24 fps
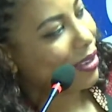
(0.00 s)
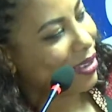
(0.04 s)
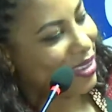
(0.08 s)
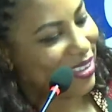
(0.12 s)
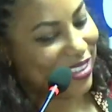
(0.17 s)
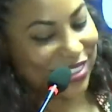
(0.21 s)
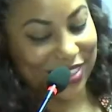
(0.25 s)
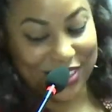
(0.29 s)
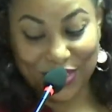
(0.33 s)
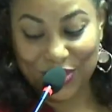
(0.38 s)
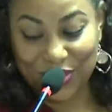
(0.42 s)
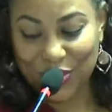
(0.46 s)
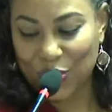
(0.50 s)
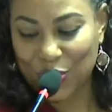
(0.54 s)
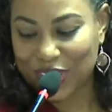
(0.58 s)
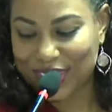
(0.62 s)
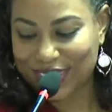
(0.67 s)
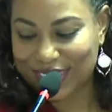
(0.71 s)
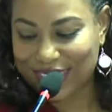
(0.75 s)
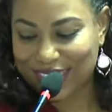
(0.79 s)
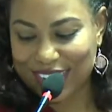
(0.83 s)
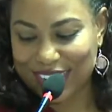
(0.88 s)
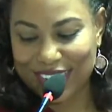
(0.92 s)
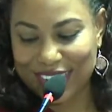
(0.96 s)
to this
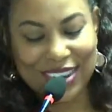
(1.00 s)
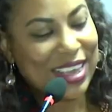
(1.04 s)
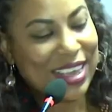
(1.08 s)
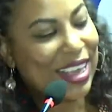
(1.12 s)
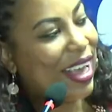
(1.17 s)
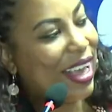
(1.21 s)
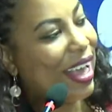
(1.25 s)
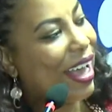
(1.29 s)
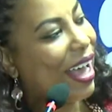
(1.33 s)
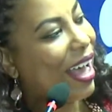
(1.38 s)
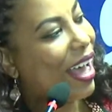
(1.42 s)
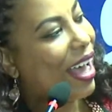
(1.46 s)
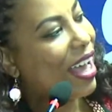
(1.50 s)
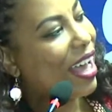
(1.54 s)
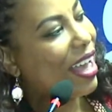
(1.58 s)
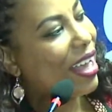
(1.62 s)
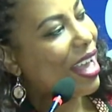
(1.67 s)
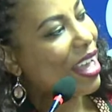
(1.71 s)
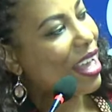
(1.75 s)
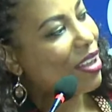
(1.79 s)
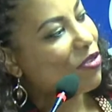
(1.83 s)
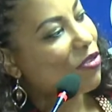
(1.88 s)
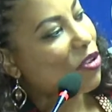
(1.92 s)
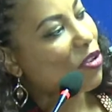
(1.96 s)
question,
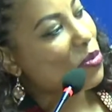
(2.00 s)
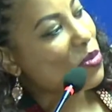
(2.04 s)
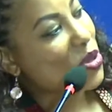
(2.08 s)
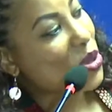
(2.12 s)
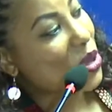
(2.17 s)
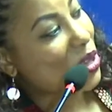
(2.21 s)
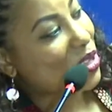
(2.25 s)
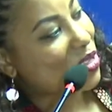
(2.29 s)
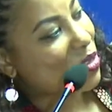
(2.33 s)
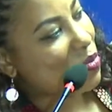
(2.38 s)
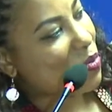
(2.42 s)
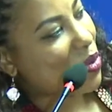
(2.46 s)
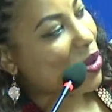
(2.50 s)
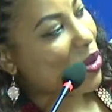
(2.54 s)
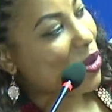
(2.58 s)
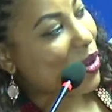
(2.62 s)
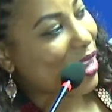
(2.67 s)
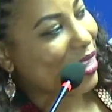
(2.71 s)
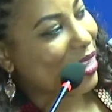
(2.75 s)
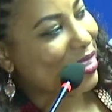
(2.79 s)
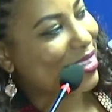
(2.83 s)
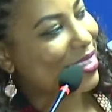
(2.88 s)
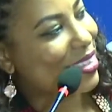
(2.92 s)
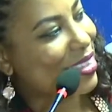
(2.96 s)
and from your
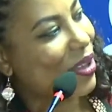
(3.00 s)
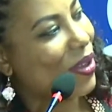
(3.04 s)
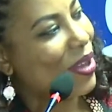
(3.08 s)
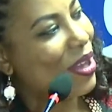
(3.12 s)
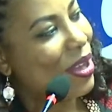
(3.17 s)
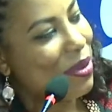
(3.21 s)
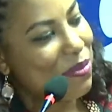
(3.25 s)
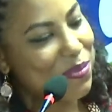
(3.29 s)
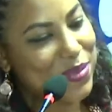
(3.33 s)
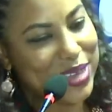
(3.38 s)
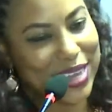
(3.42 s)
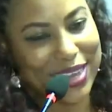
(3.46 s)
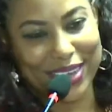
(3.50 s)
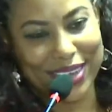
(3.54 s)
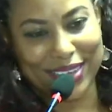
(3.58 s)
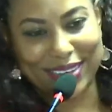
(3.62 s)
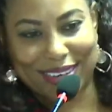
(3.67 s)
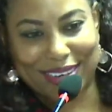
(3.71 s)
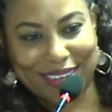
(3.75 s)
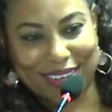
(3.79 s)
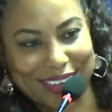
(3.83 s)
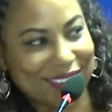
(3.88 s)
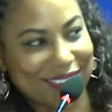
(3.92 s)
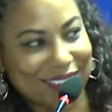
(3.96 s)
experience being a
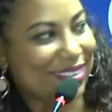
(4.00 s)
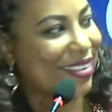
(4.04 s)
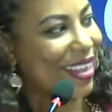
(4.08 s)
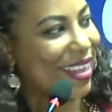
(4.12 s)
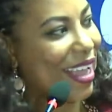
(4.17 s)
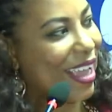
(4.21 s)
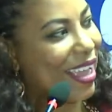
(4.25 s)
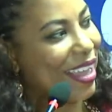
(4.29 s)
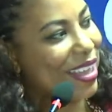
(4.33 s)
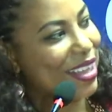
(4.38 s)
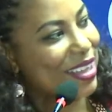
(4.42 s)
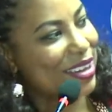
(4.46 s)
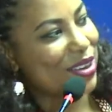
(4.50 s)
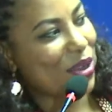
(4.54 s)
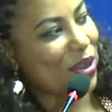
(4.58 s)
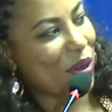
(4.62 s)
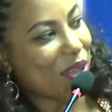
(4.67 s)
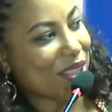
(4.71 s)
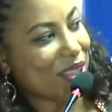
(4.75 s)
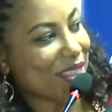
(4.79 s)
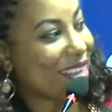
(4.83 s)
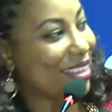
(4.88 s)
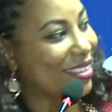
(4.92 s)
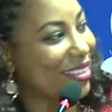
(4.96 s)
DJ and
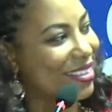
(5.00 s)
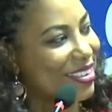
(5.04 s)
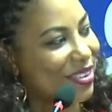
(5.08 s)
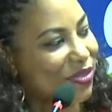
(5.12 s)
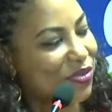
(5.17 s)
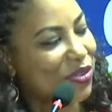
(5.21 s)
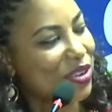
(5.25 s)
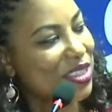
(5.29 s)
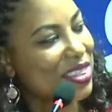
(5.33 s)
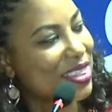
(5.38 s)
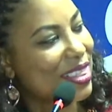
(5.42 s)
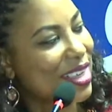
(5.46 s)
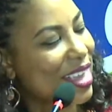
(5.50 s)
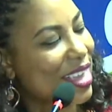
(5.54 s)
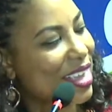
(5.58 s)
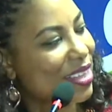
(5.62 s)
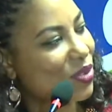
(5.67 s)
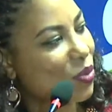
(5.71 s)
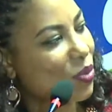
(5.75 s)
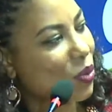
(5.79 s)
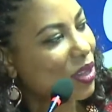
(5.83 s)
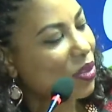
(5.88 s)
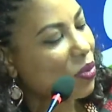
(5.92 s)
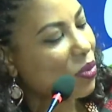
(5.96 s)
all these different things,
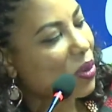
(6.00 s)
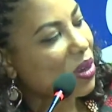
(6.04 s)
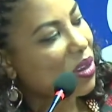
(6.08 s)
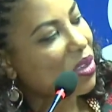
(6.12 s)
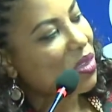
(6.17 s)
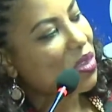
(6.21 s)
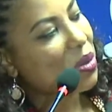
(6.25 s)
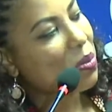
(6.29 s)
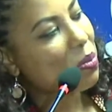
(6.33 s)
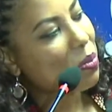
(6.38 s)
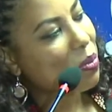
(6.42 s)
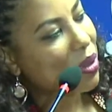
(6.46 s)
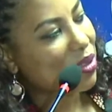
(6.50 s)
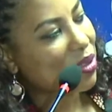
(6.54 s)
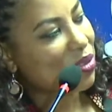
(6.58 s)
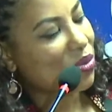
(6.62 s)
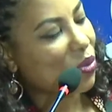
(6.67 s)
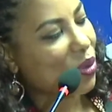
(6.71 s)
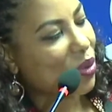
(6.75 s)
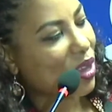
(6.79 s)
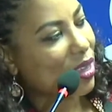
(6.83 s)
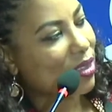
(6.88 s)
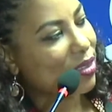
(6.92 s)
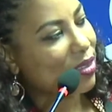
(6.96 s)
what's one of the best
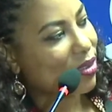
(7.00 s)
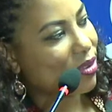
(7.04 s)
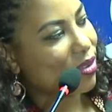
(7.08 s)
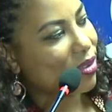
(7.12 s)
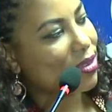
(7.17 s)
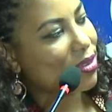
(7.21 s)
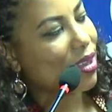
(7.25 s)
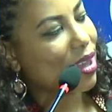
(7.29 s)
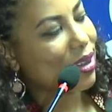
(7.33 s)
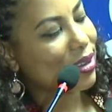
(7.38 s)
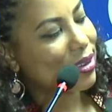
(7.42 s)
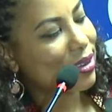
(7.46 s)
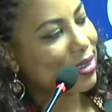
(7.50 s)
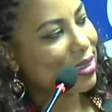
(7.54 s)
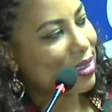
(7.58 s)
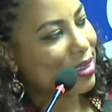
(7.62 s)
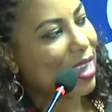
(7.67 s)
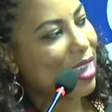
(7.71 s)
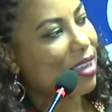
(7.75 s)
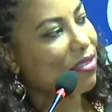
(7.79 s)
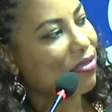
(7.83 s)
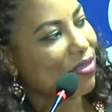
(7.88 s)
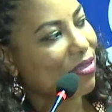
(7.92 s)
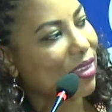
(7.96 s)
ways to start
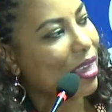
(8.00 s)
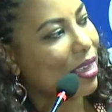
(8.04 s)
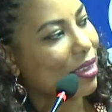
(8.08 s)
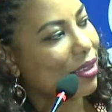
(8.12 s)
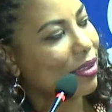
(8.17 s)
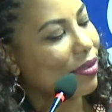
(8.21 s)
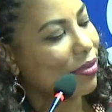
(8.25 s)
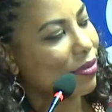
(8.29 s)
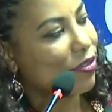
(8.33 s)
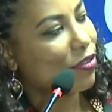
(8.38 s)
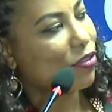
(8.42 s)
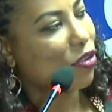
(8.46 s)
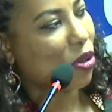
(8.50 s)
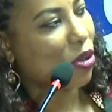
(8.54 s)
saving for